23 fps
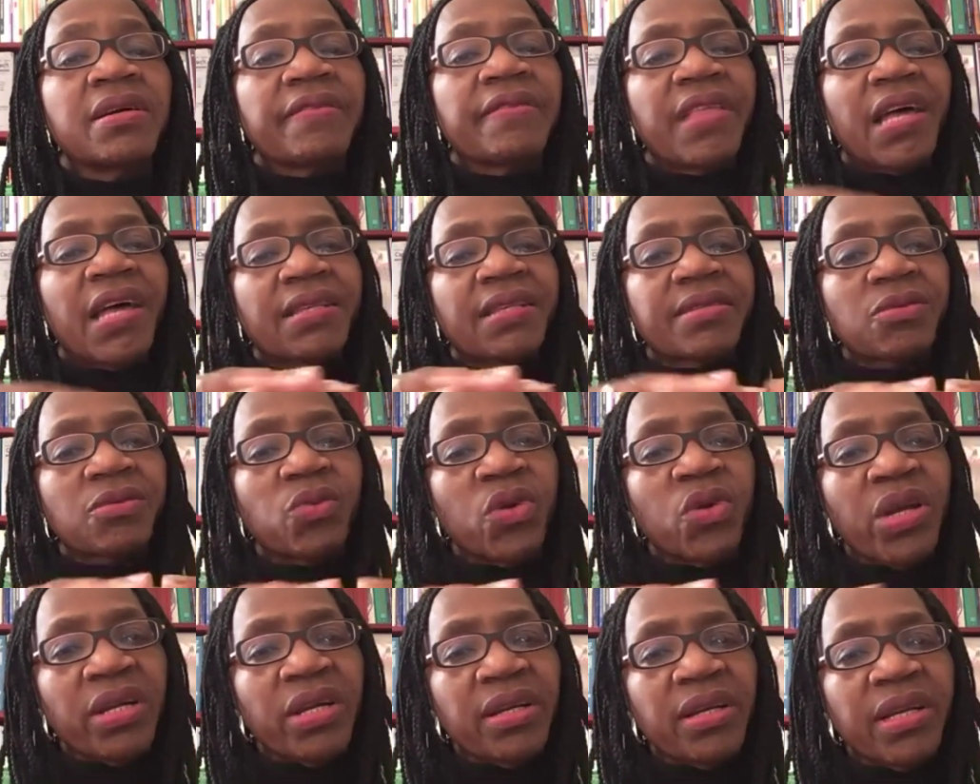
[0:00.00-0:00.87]
That's
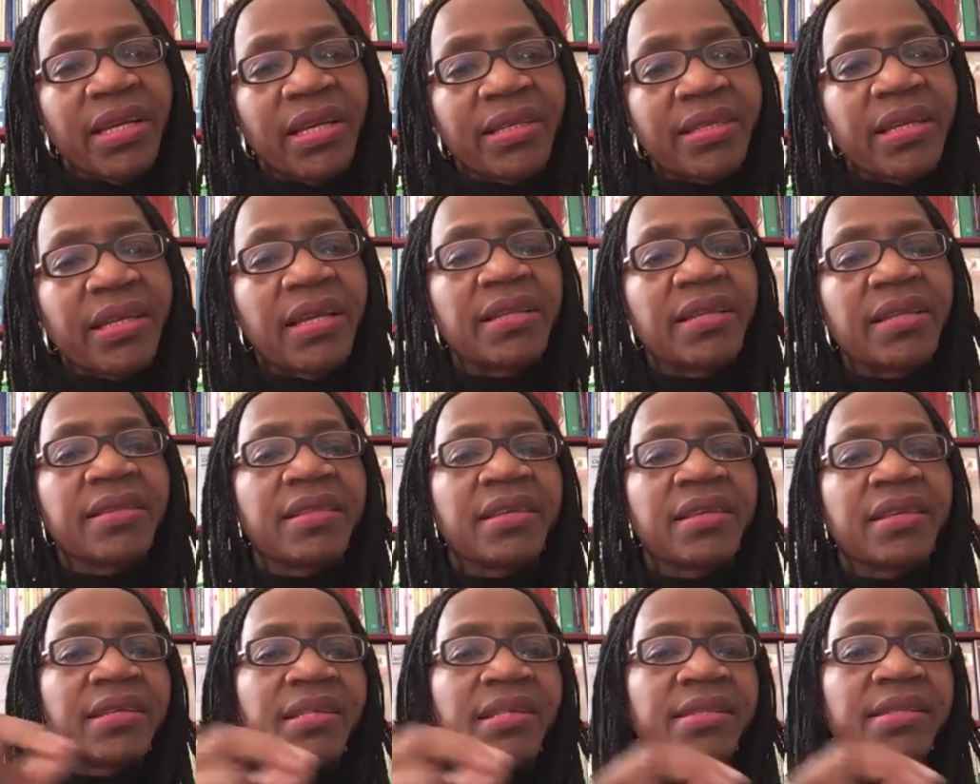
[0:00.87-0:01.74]
where, again,
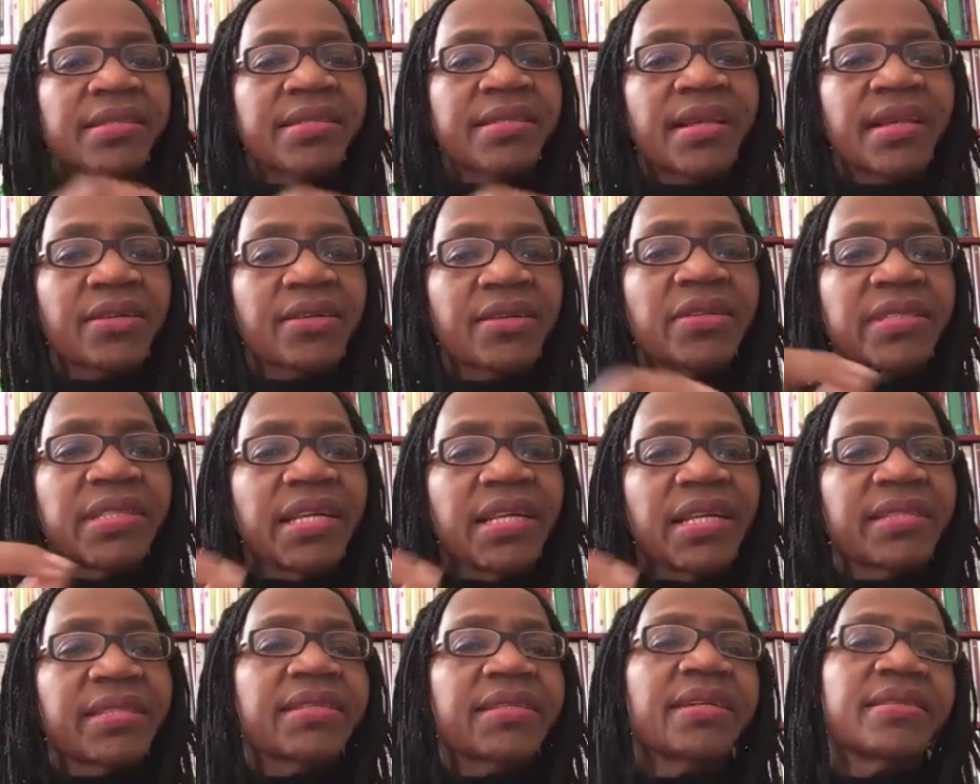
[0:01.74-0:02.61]
the
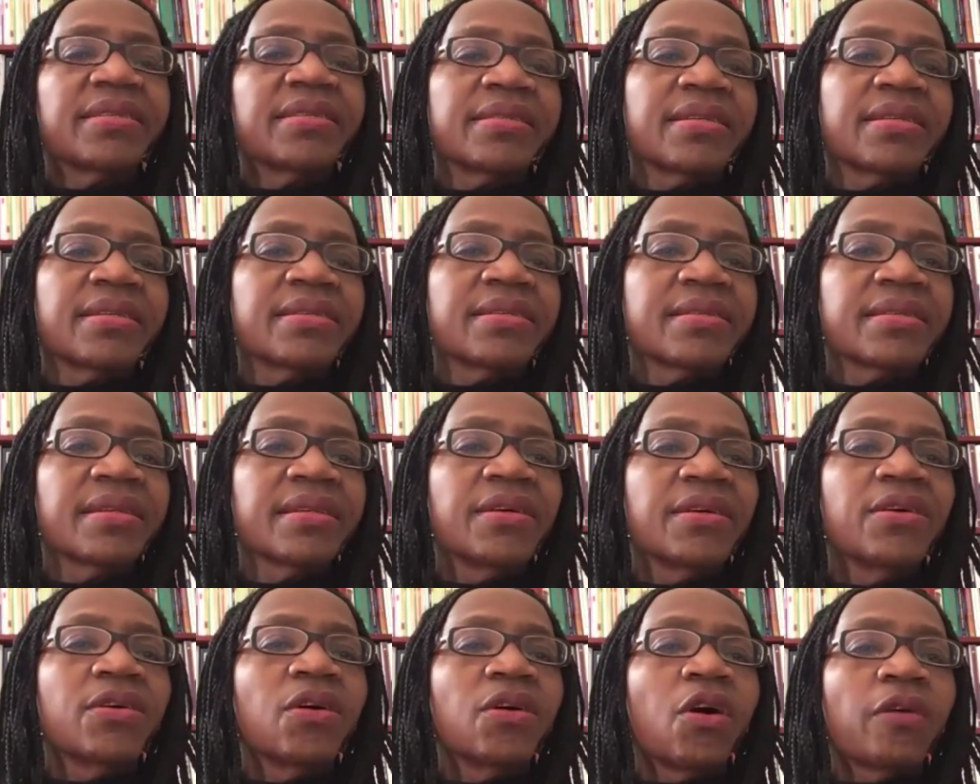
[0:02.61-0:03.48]
interconnectedness
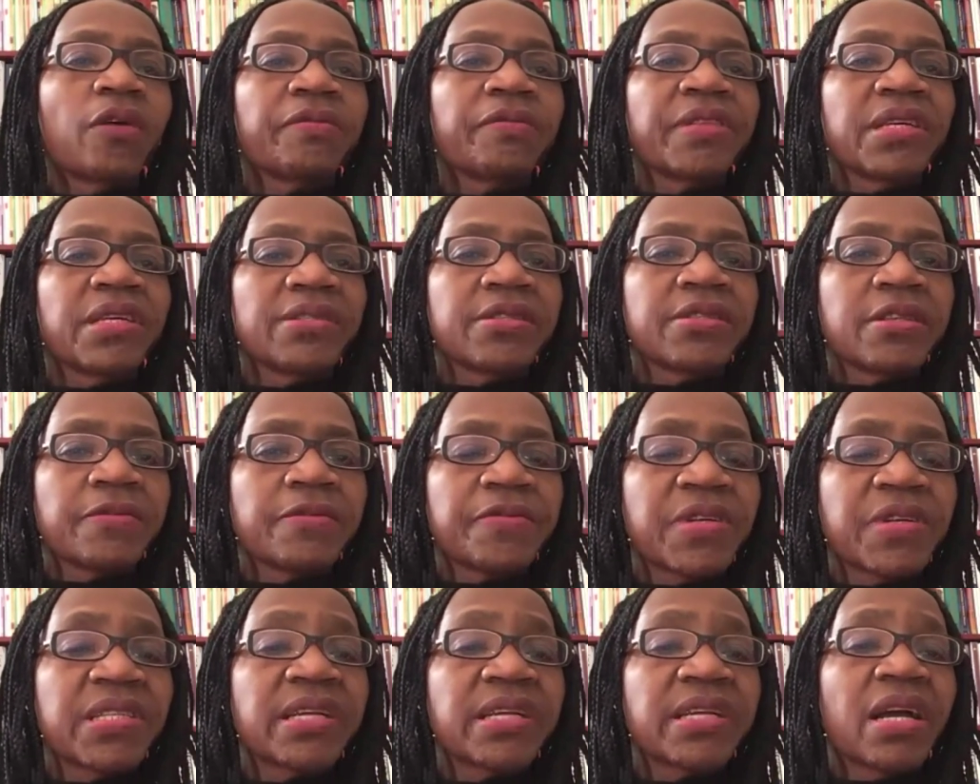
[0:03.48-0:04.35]
of these
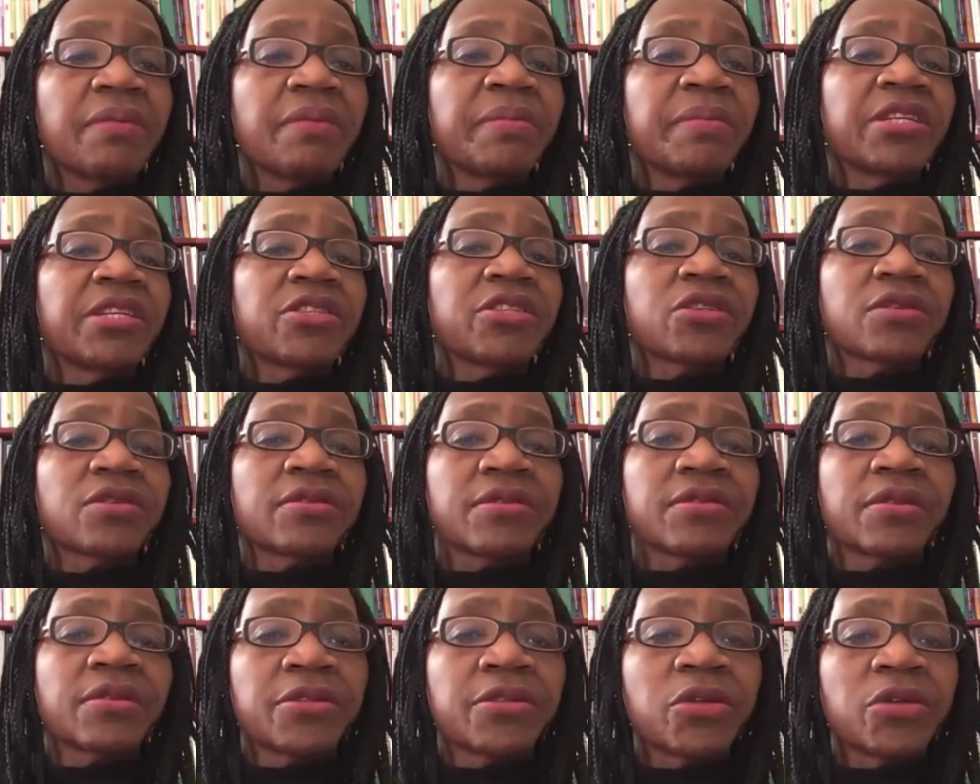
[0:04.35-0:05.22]
different
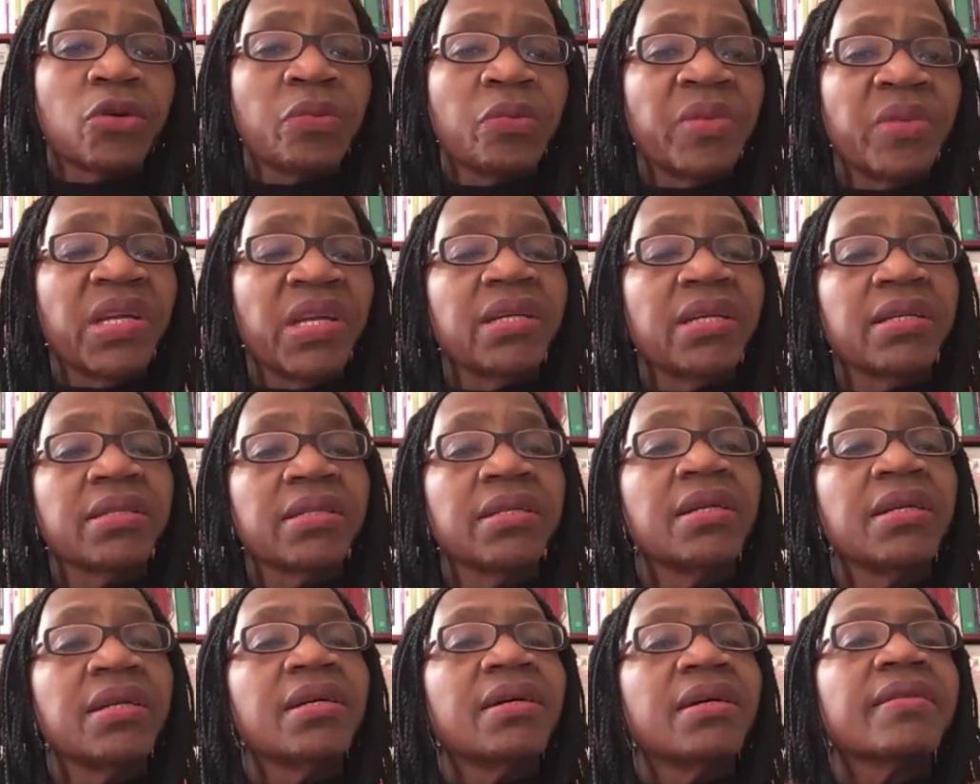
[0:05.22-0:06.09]
dimensions or domain,
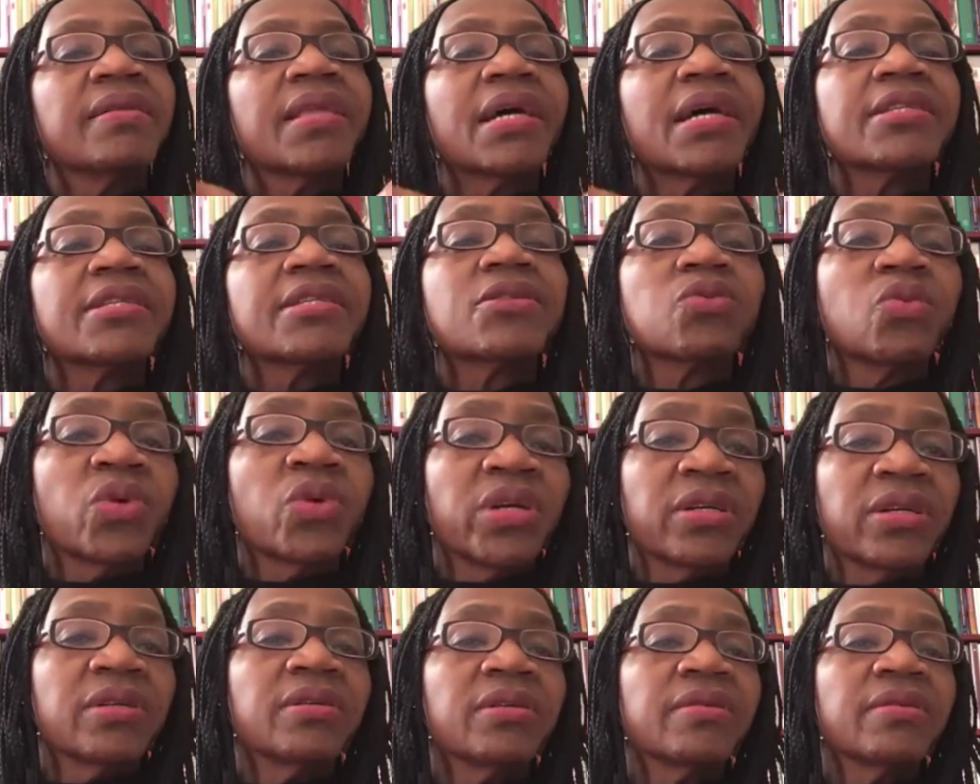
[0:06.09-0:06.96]
that's
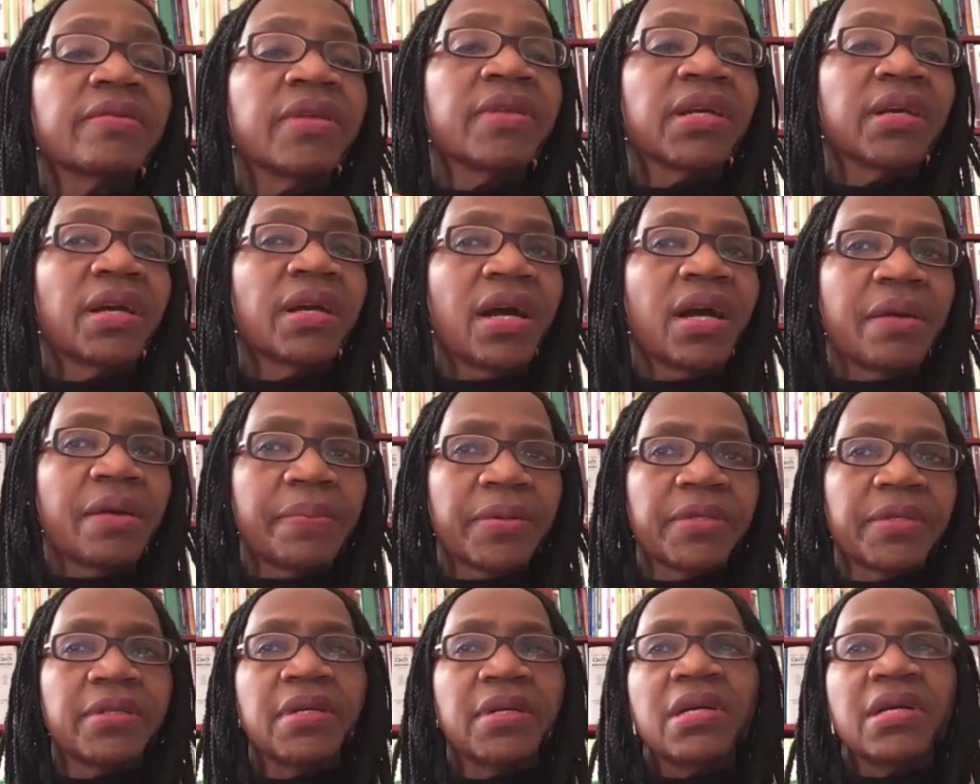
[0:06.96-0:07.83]
where they
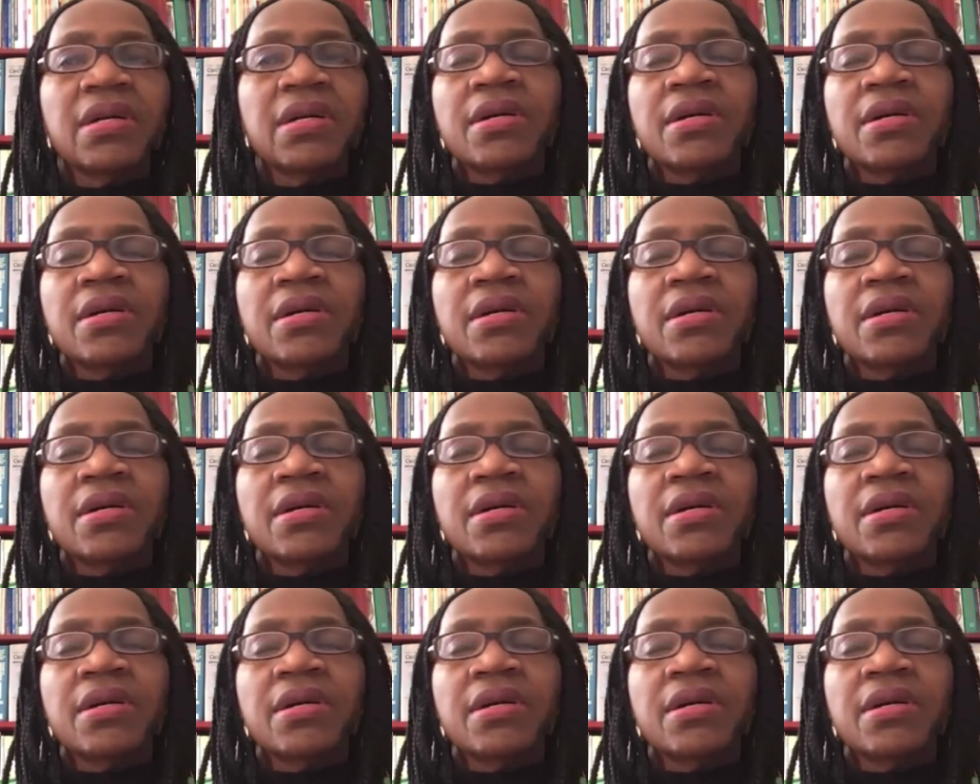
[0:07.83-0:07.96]
happen.